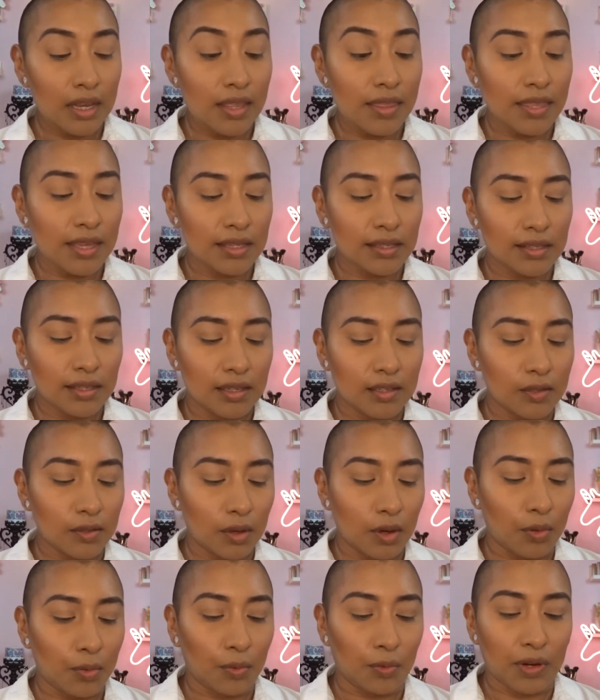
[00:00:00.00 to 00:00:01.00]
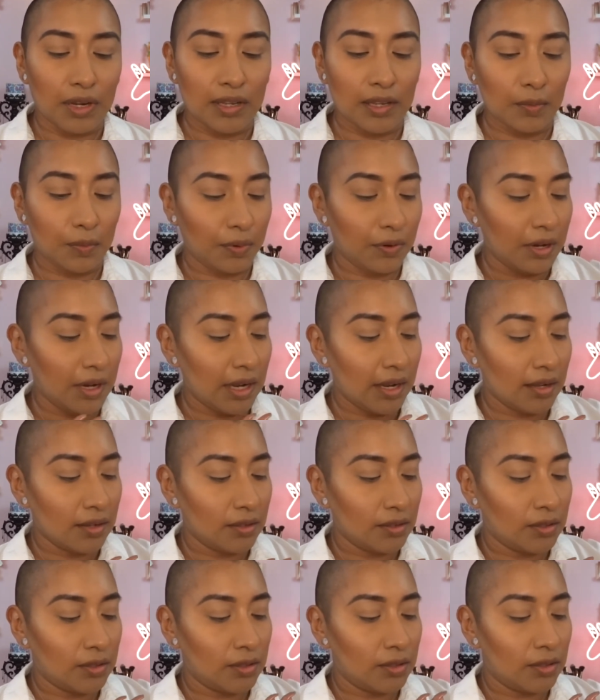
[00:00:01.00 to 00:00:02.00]
This is really pretty,
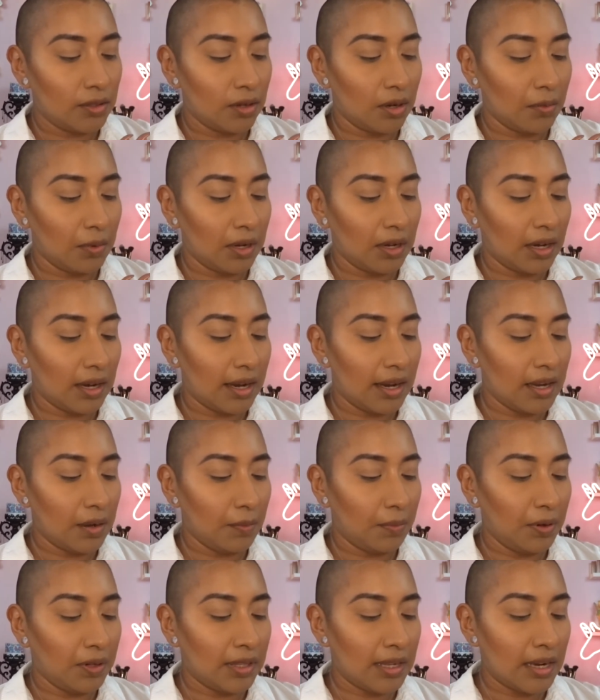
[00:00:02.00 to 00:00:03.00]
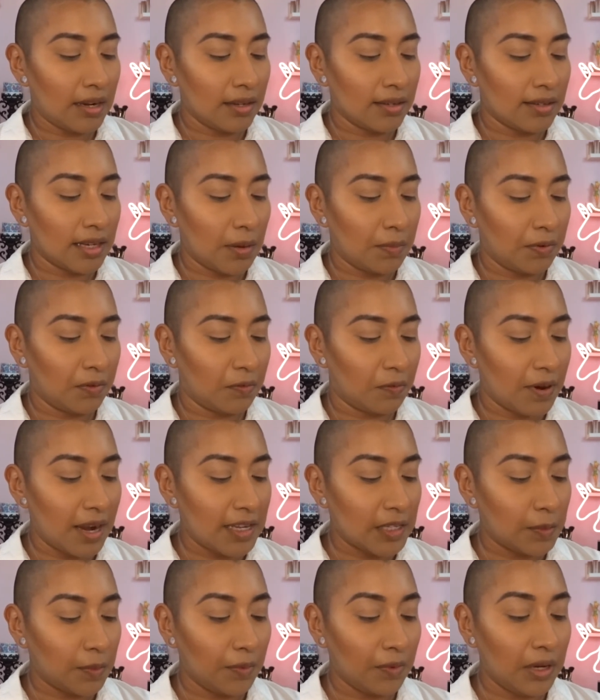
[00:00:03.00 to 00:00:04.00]
so I'm gonna go ahead and put that on top of
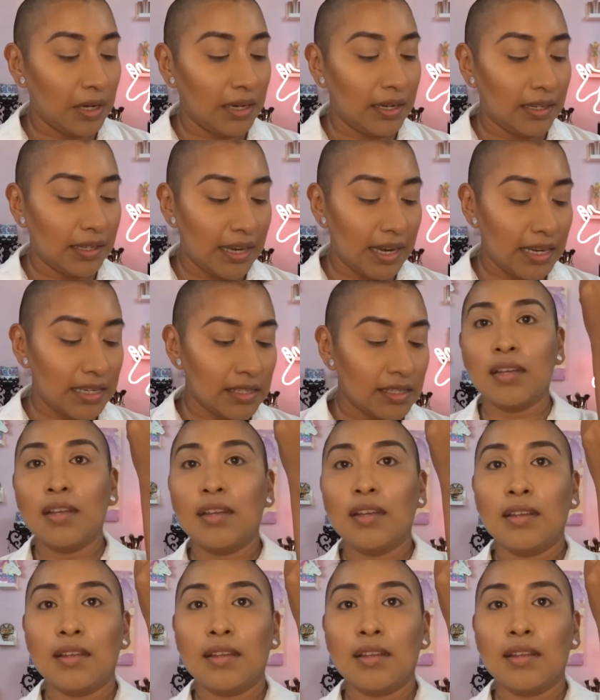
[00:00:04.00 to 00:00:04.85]
Raspberry Glaze.